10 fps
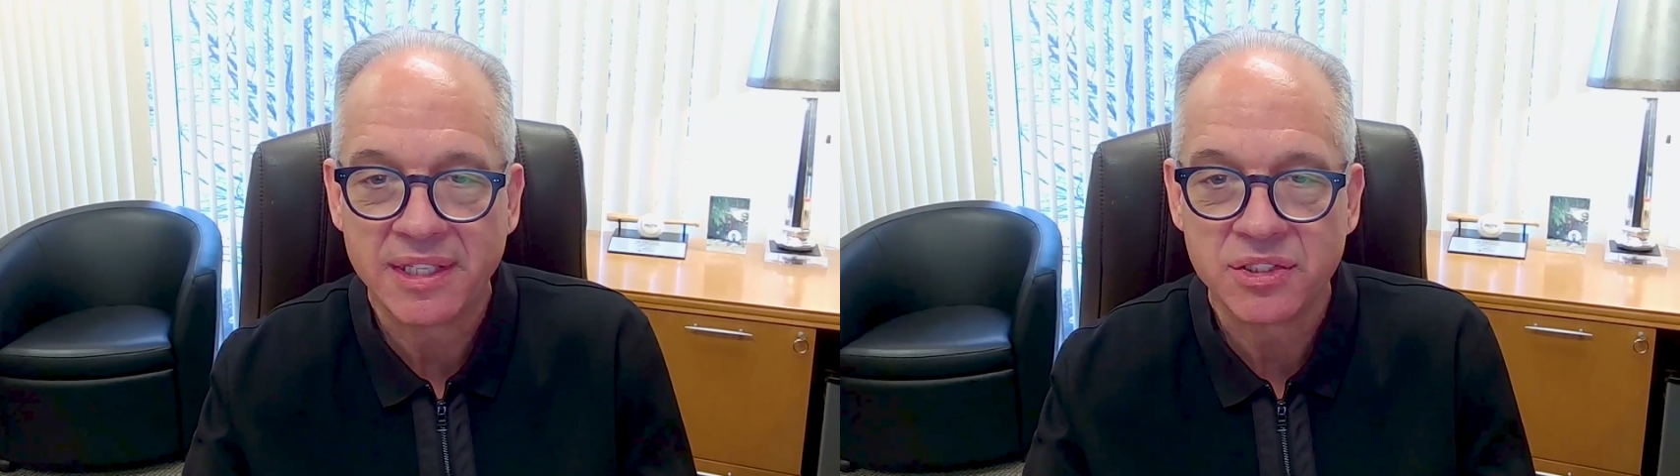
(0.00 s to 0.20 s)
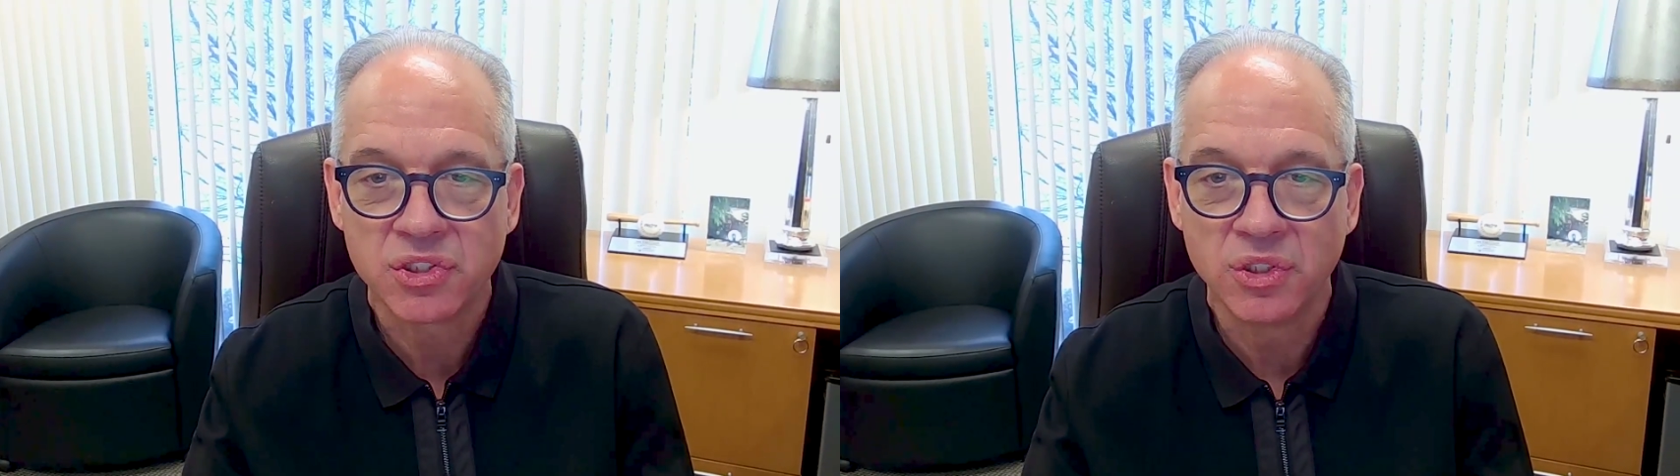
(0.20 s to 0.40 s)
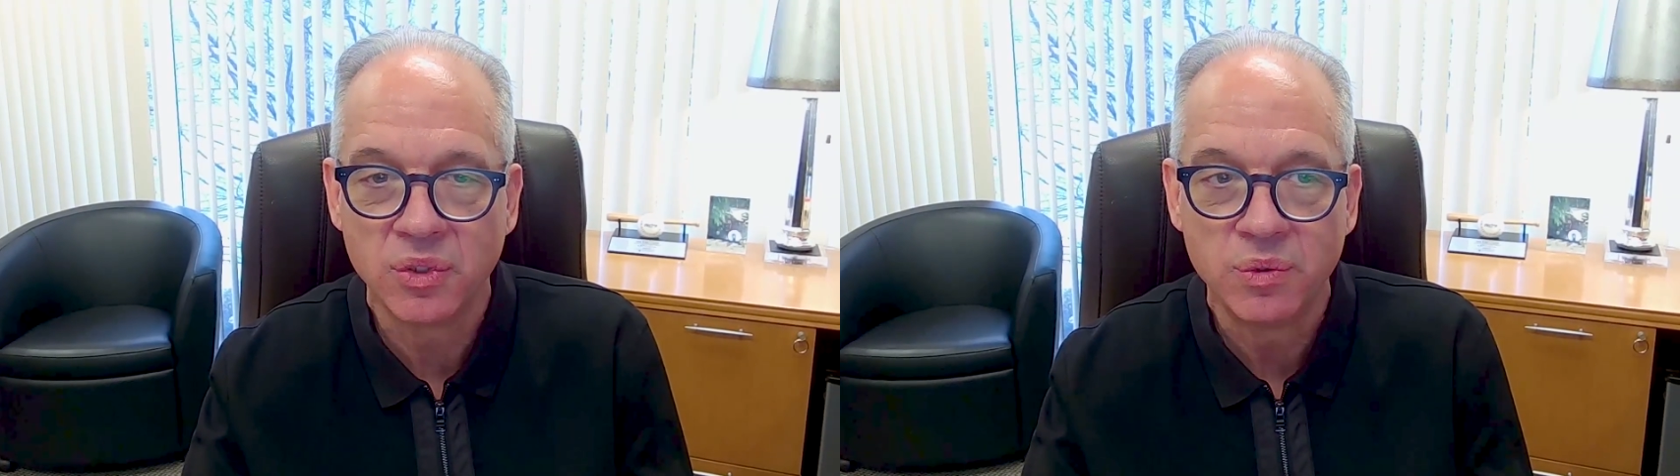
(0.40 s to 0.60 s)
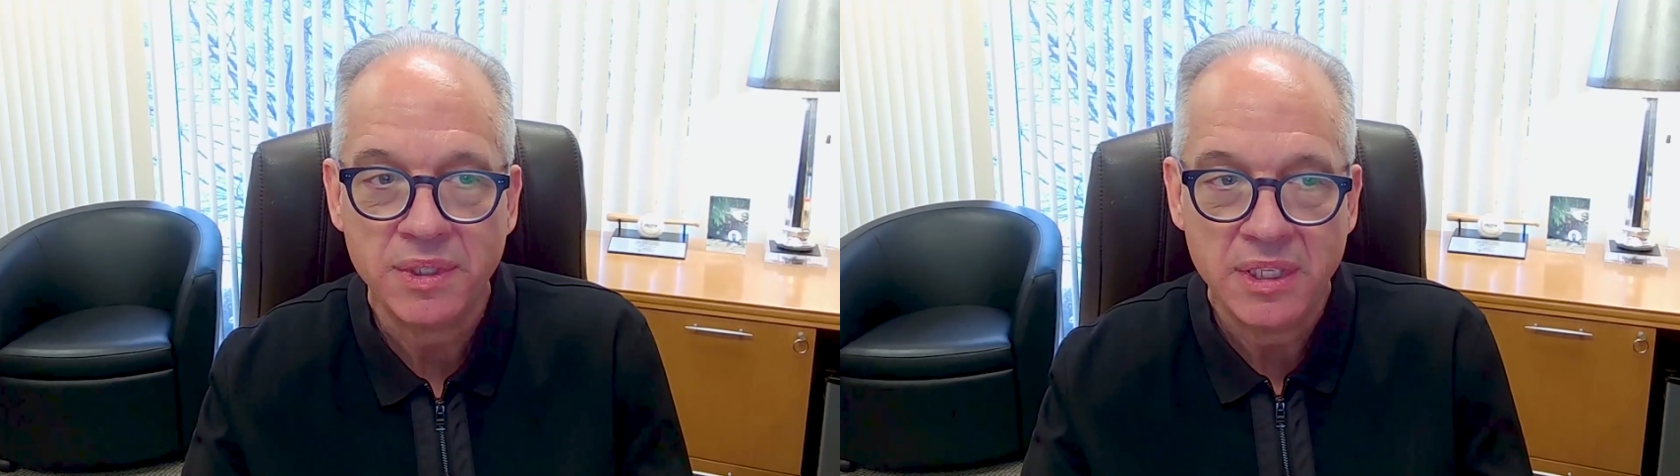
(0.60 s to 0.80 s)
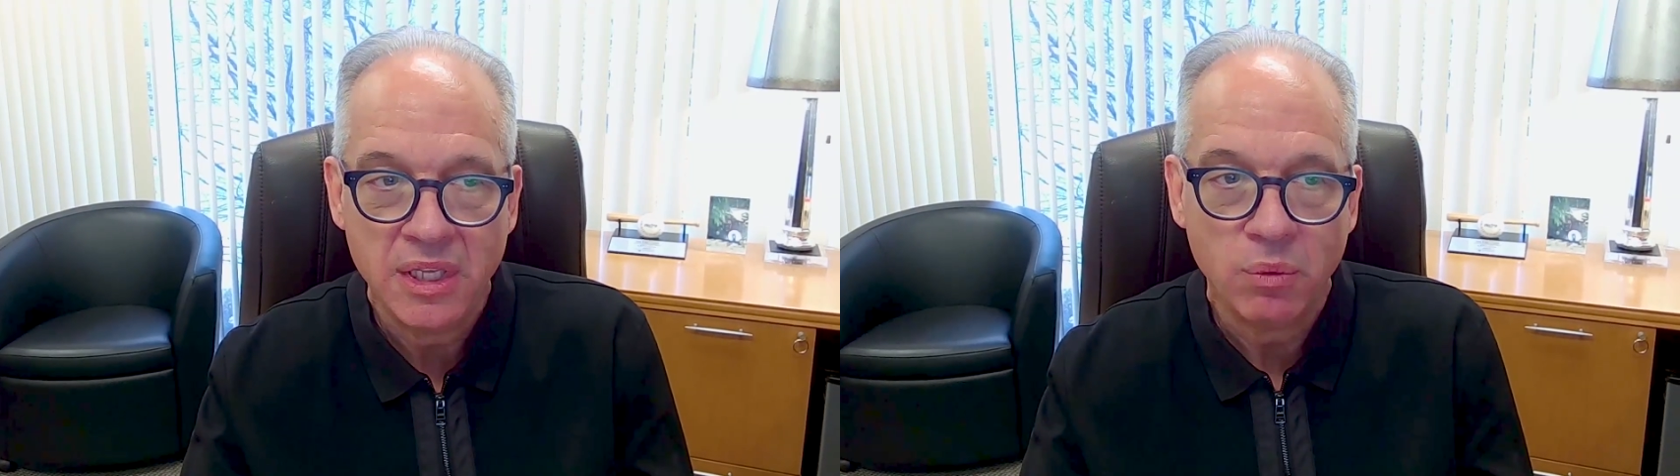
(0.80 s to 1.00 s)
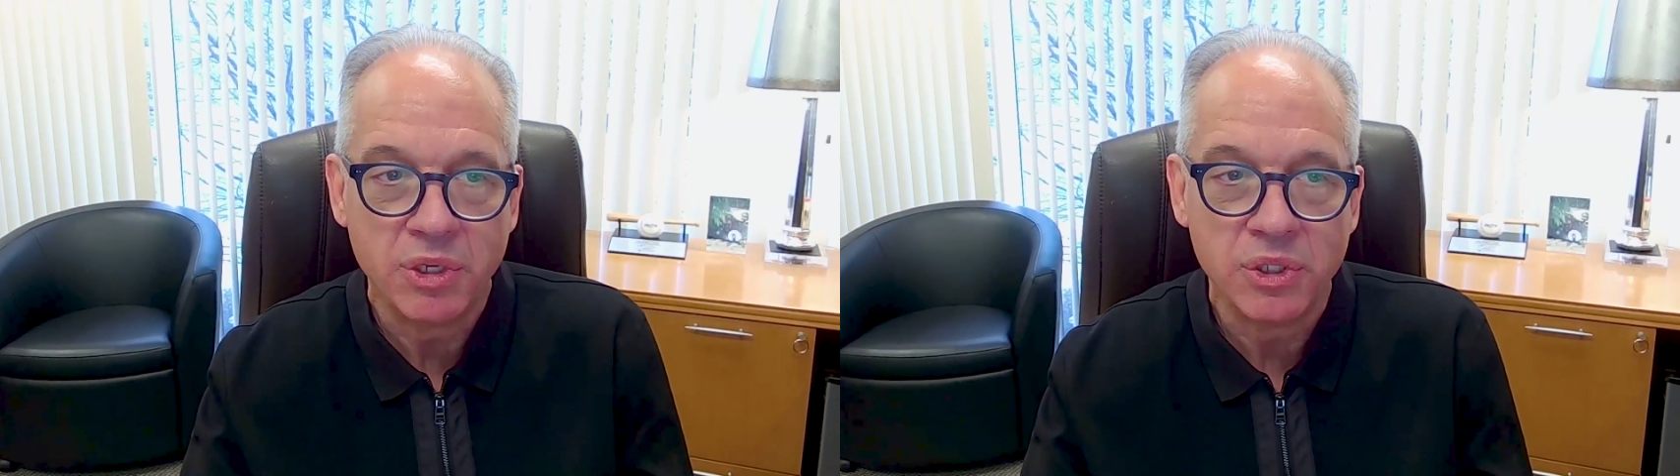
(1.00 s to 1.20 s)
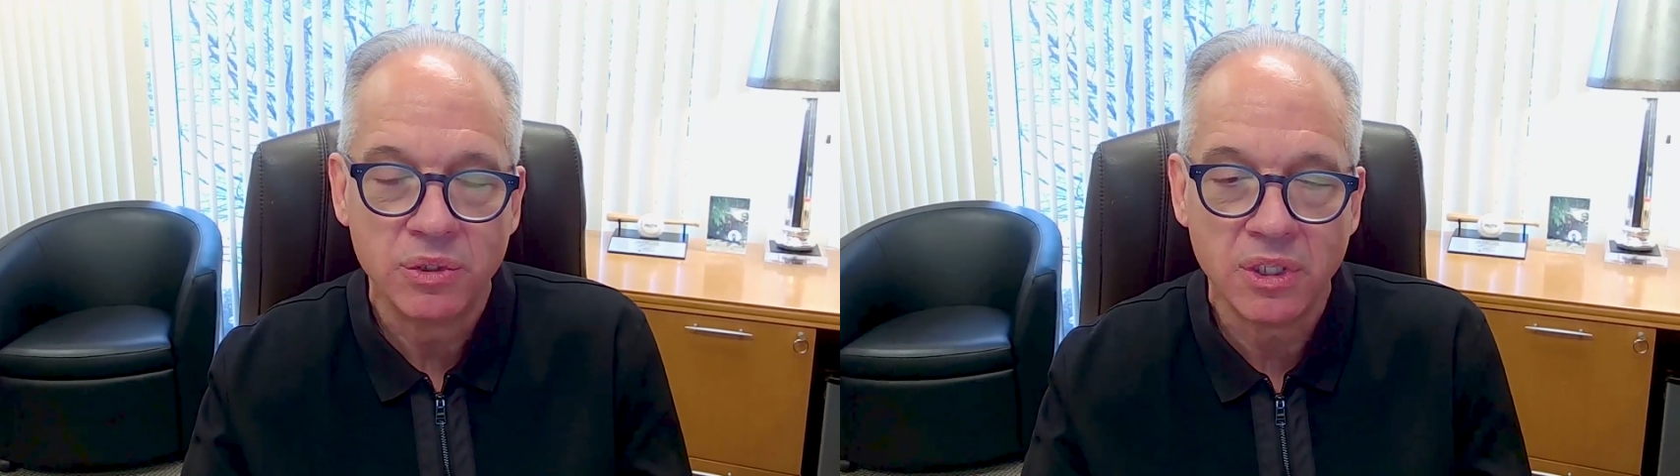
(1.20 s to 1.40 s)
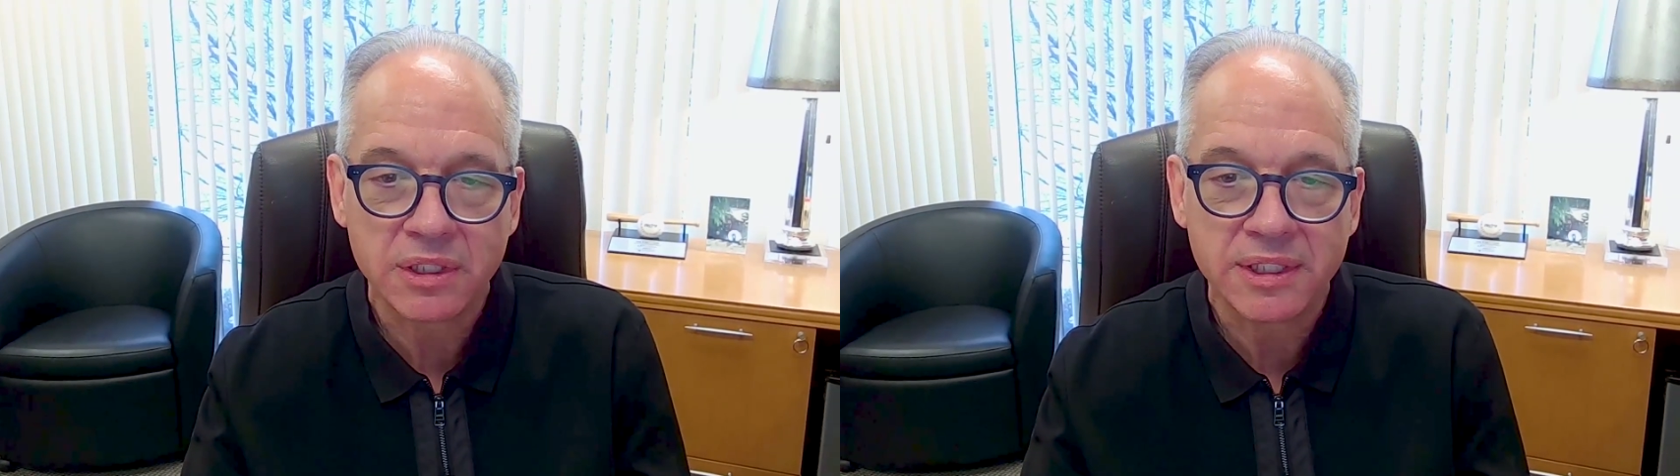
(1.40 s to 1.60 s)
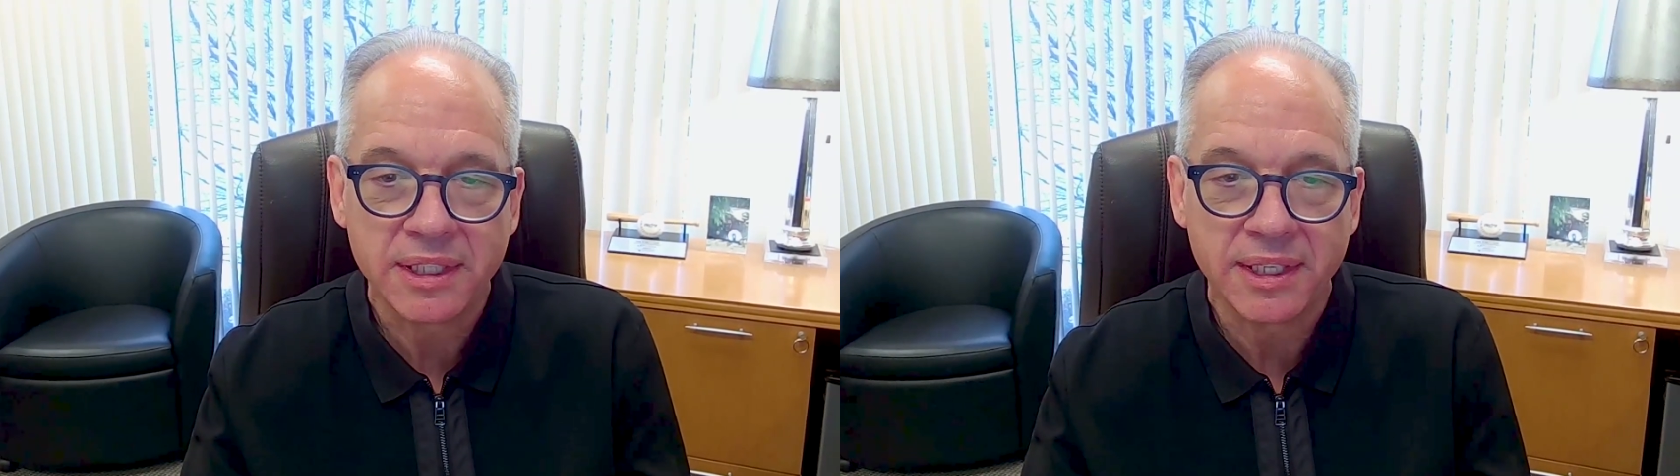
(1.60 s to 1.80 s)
And so when you look,